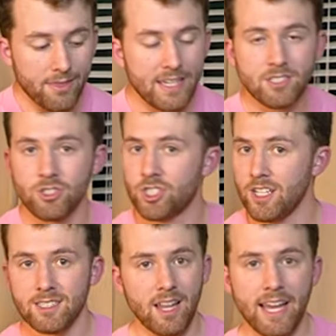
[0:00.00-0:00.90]
These are
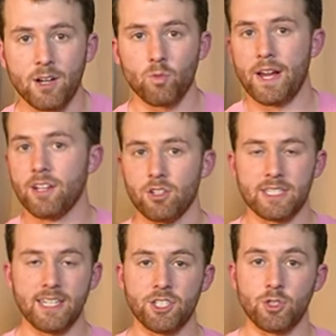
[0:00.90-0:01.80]
just like regular
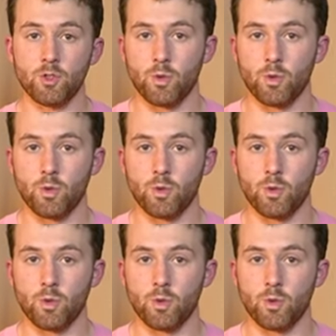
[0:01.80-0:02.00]
tennis shoes.